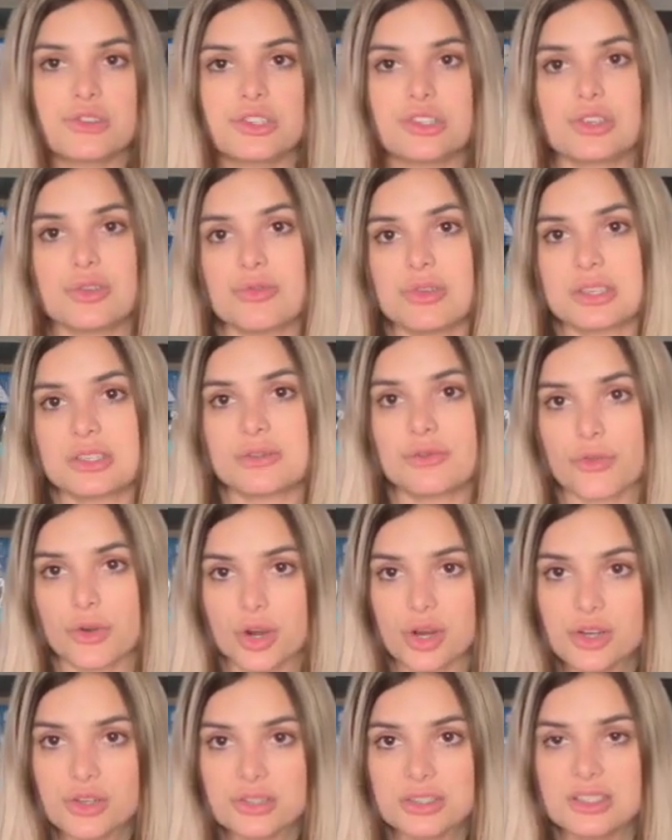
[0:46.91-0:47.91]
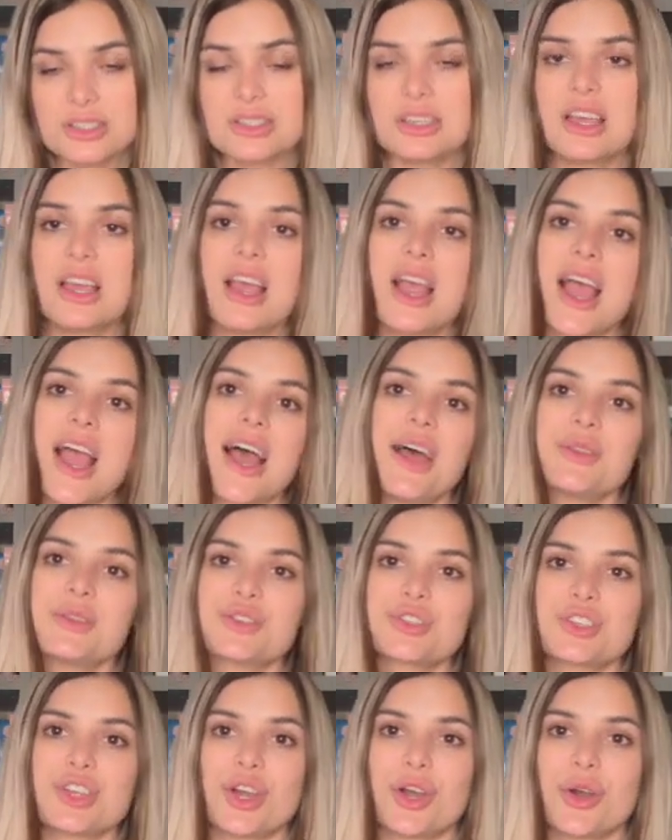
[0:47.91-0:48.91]
do this first, and
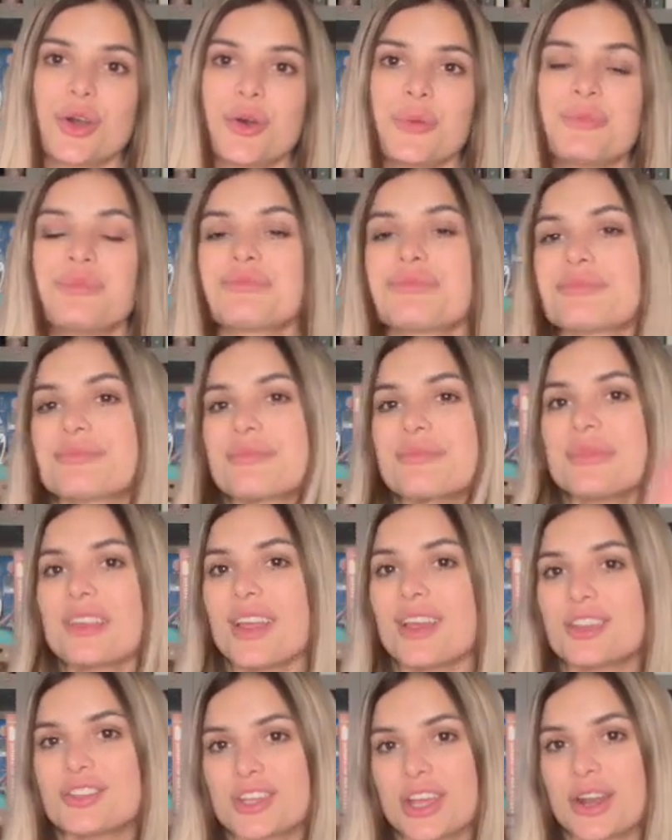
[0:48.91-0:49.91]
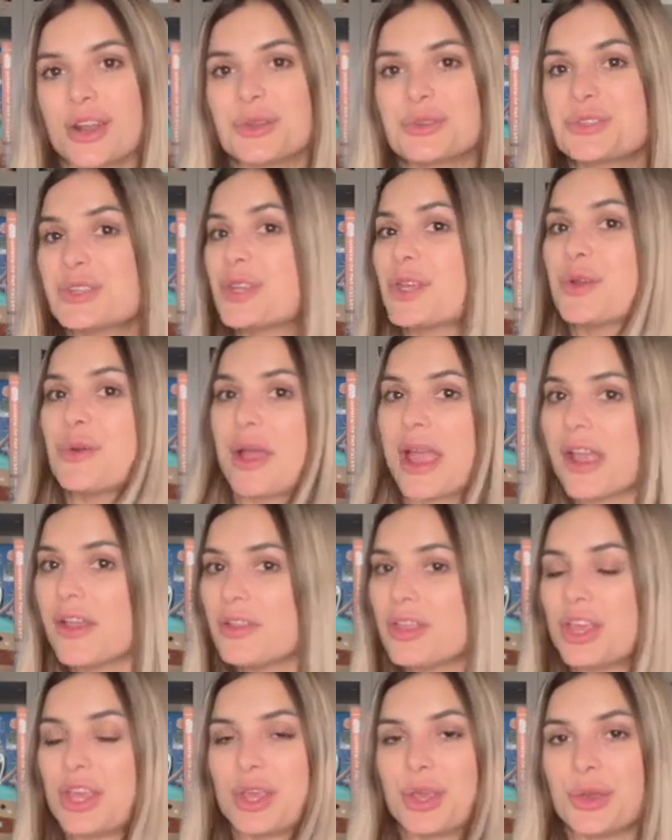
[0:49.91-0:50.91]
so shout out to you,
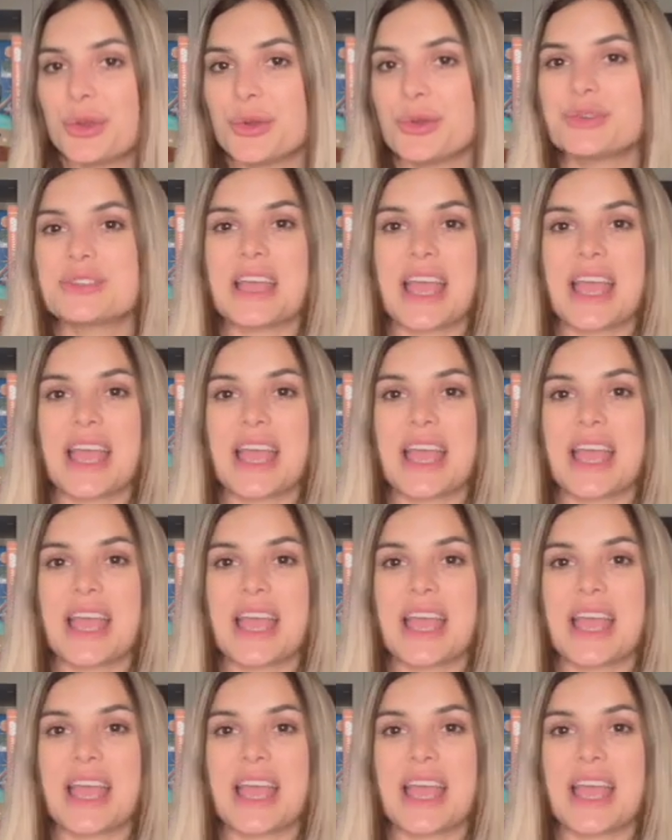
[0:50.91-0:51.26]
Haley Hughes.